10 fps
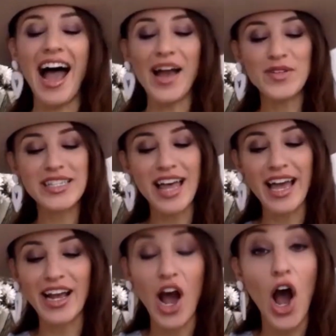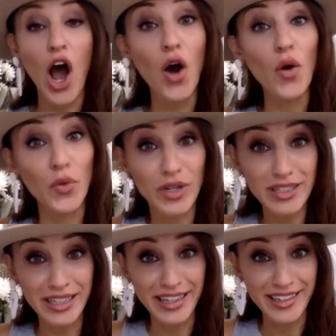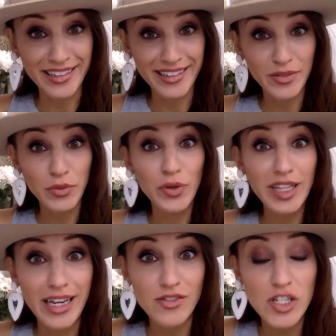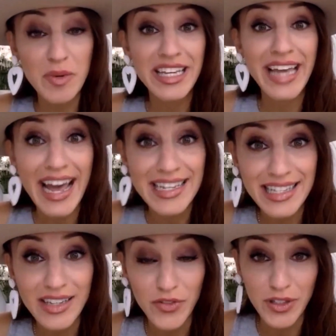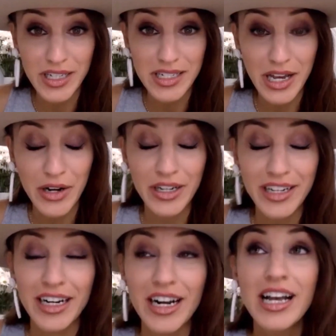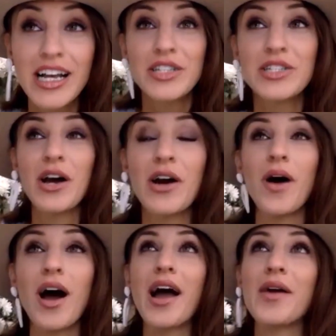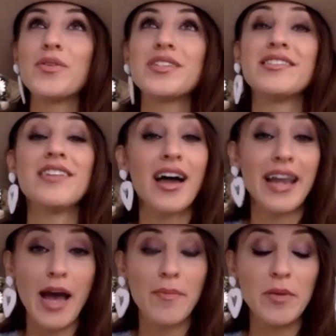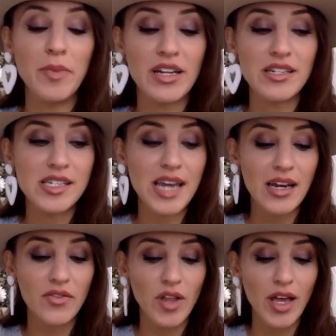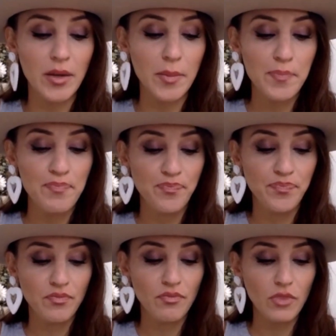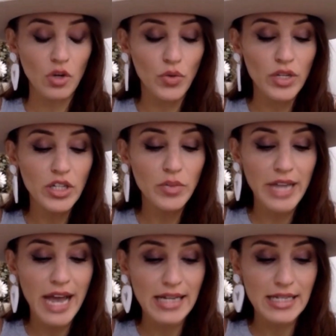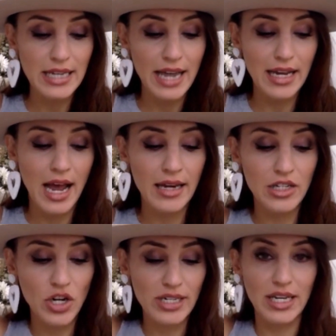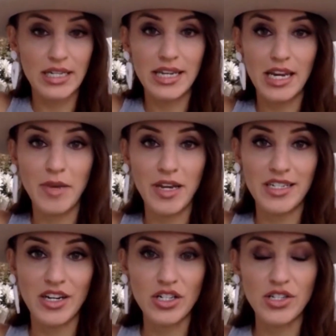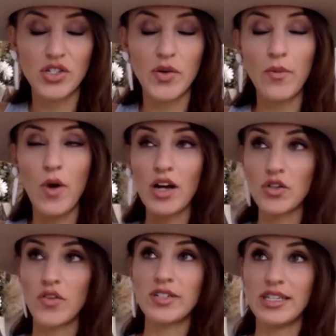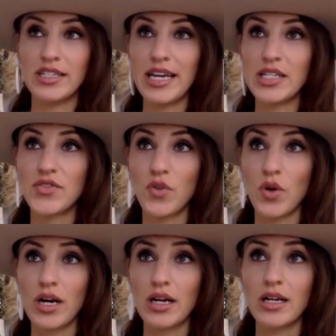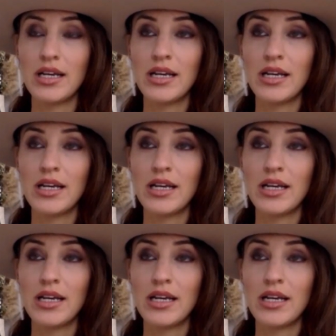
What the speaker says: I was like, oh, really? Really? I've just been gaslit for the entire year. So I was not happy. But instead of like really reacting, I kind of tried to contain my tears. And so I walked over to the dance floor,